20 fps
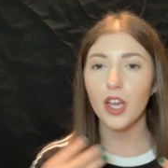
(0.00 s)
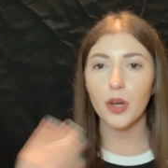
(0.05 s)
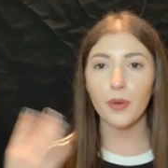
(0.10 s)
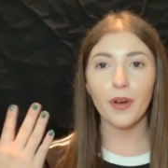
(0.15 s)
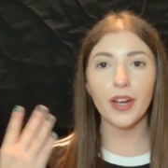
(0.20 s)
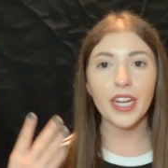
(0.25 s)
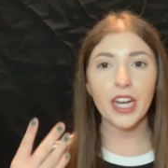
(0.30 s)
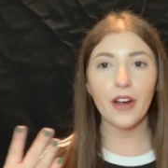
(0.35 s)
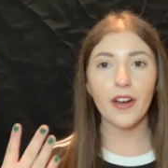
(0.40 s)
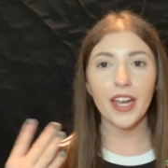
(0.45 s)

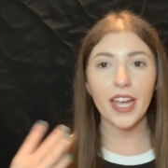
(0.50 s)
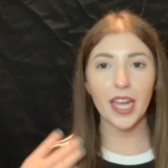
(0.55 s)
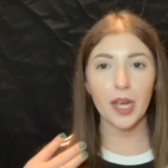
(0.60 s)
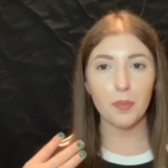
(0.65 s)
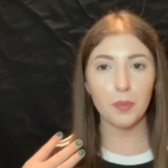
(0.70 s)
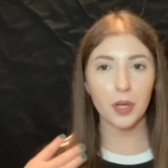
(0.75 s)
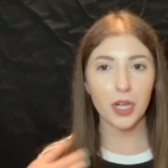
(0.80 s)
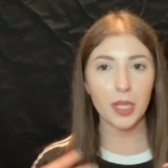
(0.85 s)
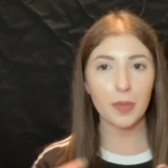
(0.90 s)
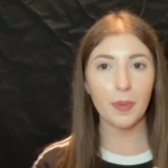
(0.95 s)
right now I
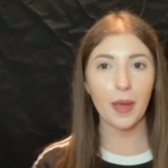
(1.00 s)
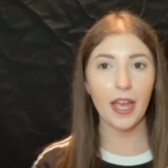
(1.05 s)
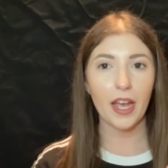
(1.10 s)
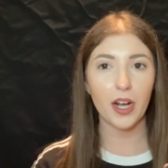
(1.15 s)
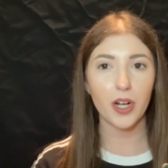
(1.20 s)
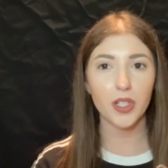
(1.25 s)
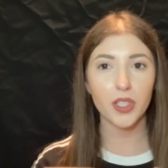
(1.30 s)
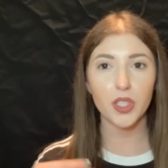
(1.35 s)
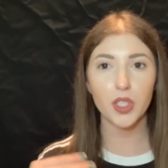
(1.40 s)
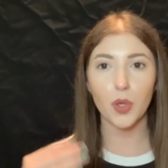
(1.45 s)
am pretty
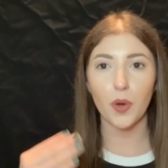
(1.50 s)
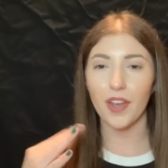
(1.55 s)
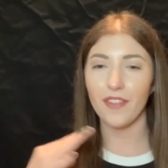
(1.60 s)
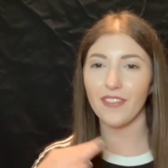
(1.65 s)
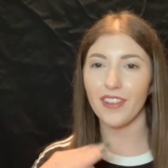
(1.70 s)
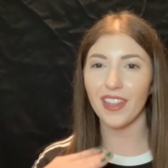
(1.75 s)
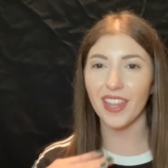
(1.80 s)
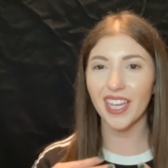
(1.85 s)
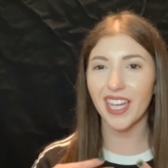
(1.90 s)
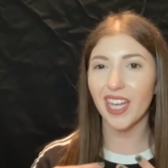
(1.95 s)
pale, so I
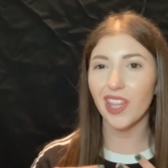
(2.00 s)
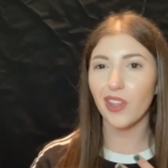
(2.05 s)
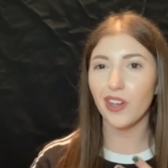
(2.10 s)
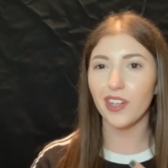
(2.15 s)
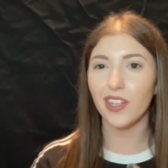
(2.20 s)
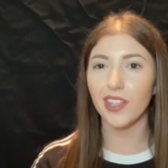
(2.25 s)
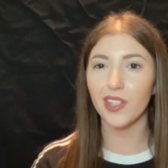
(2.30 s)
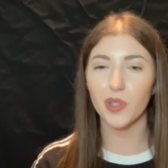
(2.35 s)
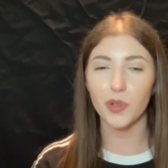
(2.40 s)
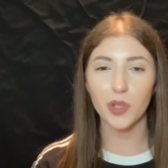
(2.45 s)
feel like I
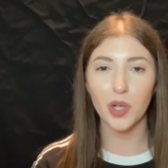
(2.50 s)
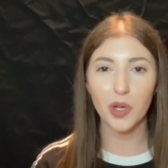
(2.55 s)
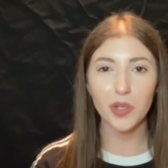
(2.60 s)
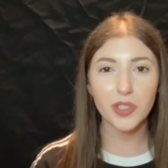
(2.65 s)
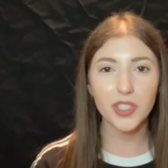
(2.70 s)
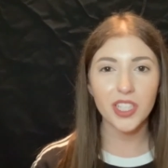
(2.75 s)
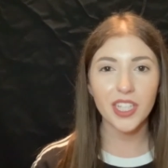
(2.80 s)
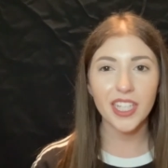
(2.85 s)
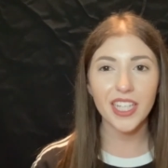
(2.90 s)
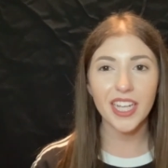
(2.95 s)
look a little
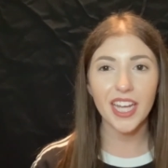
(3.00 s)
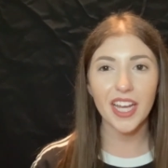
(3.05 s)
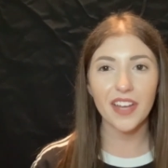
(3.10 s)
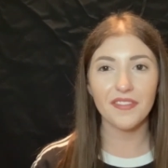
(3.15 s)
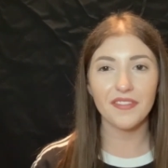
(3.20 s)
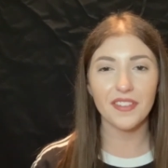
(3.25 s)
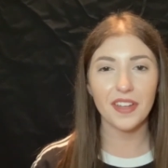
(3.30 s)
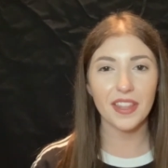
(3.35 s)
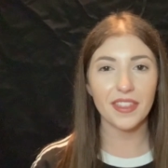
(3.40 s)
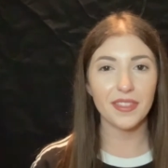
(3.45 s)
ghostly
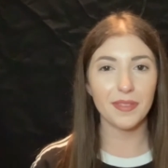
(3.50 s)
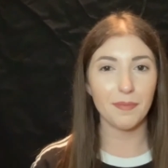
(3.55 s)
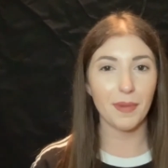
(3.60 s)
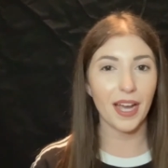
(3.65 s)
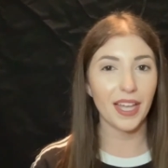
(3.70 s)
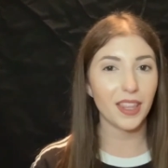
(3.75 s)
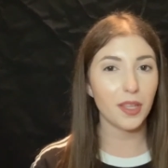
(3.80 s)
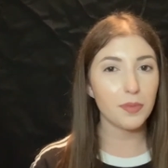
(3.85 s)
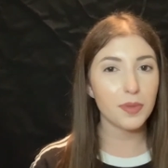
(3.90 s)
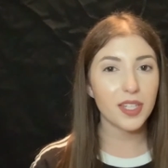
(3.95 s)
if
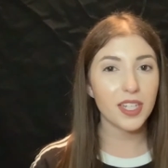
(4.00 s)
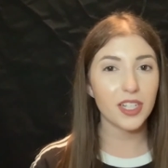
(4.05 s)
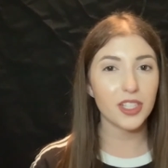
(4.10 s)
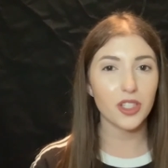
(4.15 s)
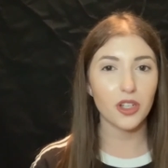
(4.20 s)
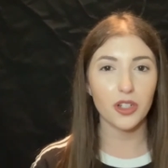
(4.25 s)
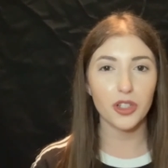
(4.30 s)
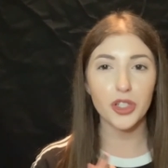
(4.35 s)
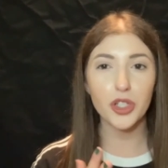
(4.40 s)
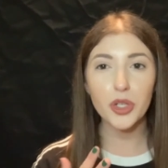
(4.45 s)
my
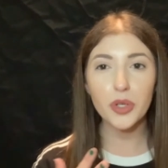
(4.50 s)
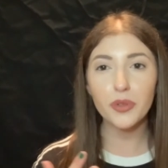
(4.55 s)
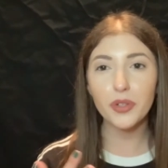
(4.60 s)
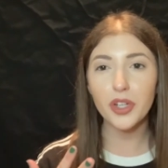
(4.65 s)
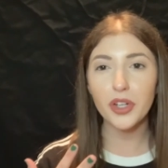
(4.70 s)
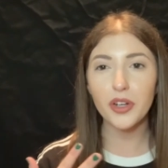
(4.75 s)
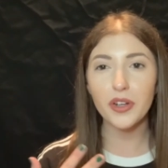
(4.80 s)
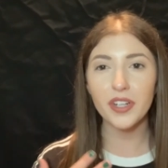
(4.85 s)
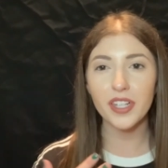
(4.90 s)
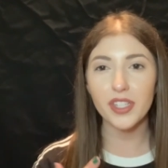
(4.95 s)
lipsticks are too
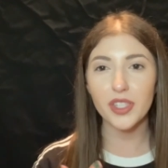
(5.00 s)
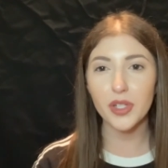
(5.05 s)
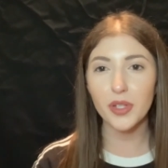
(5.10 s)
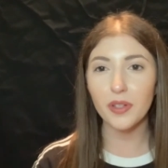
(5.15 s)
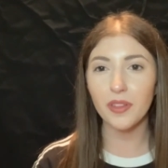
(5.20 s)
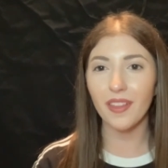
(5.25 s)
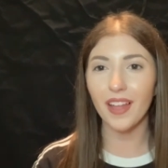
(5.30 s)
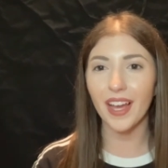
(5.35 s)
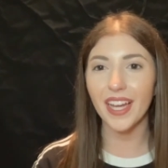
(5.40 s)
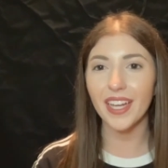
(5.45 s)
nude and
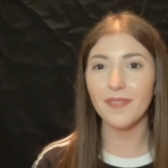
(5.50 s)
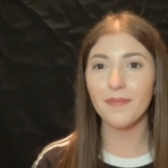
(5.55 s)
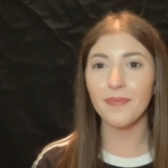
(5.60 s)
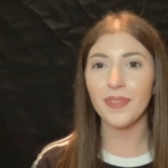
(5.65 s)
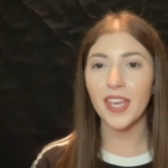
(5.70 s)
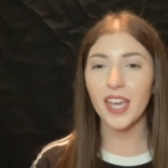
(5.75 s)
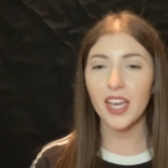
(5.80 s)
too light.